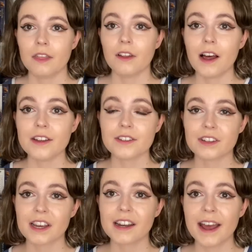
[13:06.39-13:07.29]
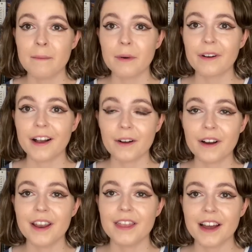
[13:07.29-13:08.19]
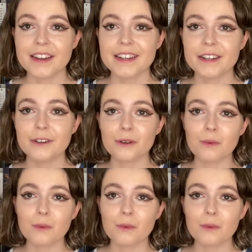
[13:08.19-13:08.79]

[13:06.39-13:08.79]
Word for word: The last secondhand book I got in that deal